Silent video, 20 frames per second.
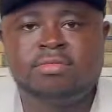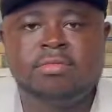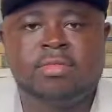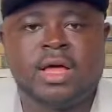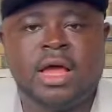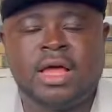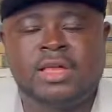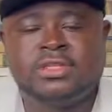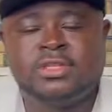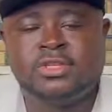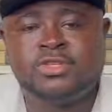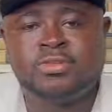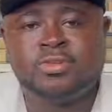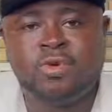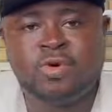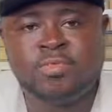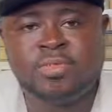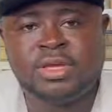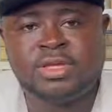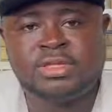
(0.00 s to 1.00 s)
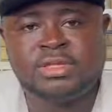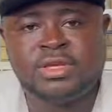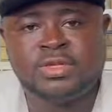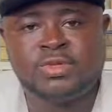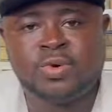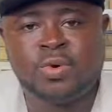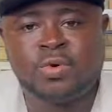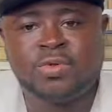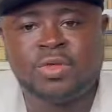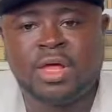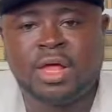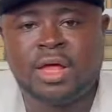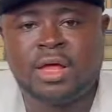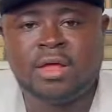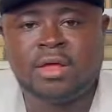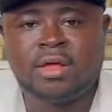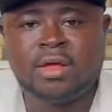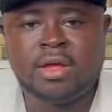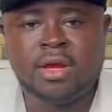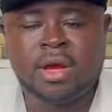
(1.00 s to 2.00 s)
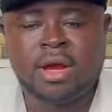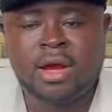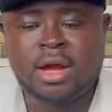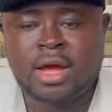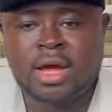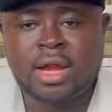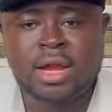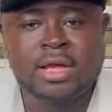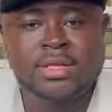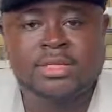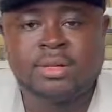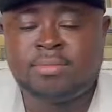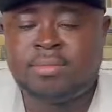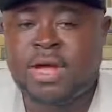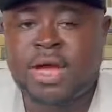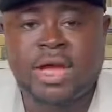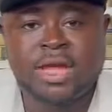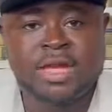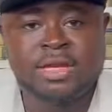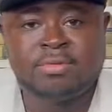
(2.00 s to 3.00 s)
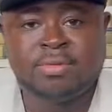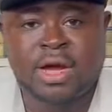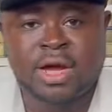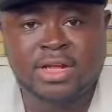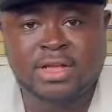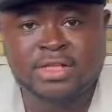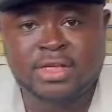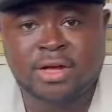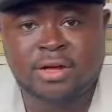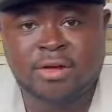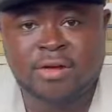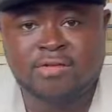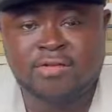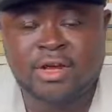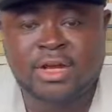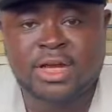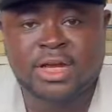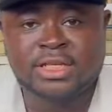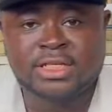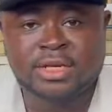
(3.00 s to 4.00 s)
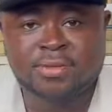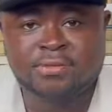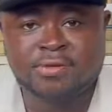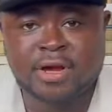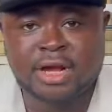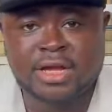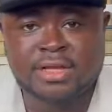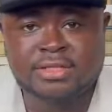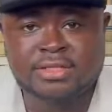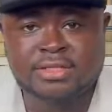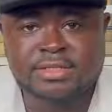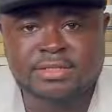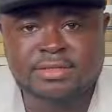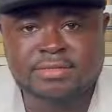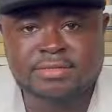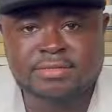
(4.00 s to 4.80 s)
as a small business owner and as a marketing manager of an enterprise.